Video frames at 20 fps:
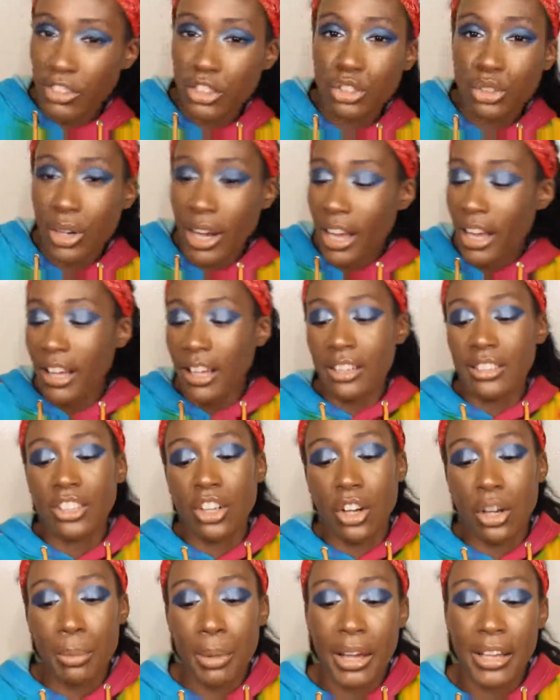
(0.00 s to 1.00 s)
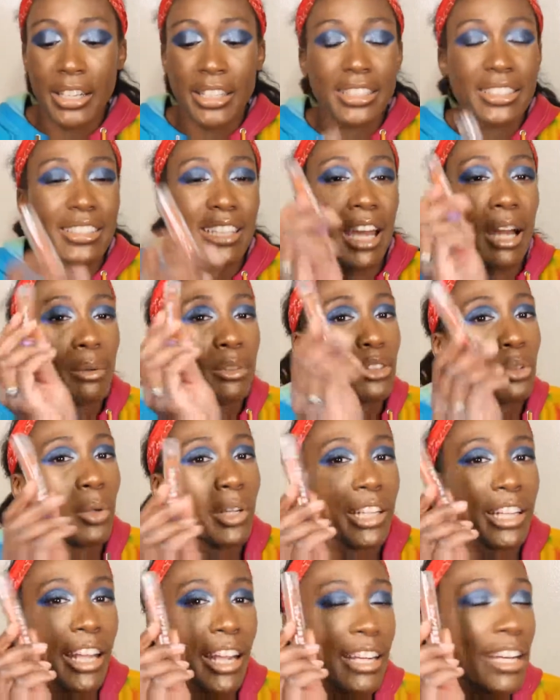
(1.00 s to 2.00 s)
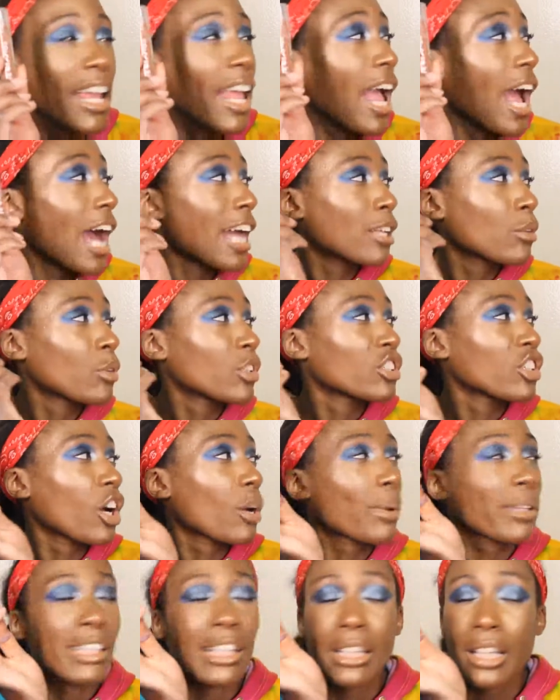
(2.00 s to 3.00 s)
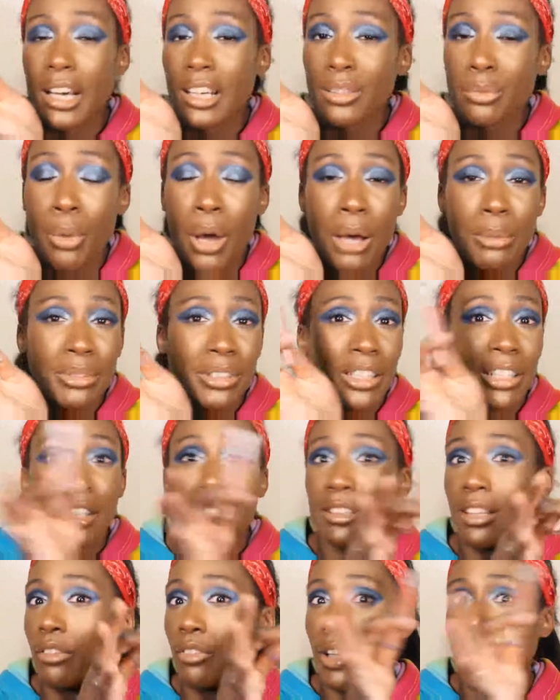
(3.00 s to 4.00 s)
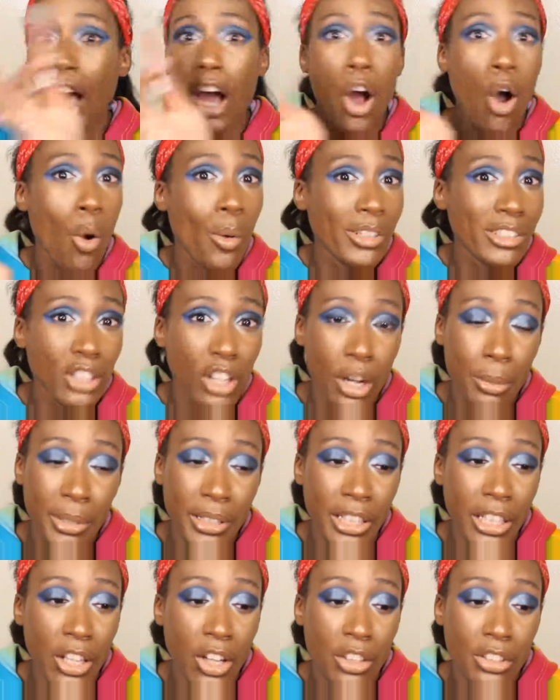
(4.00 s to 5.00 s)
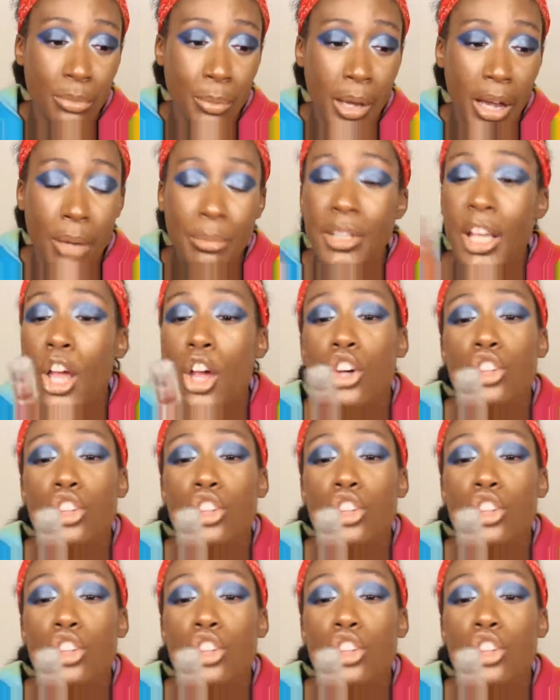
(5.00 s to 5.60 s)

to try talk about is Tower 28. I didn't want to talk about the gloss bombs again because I feel like I always talk about the gloss bombs.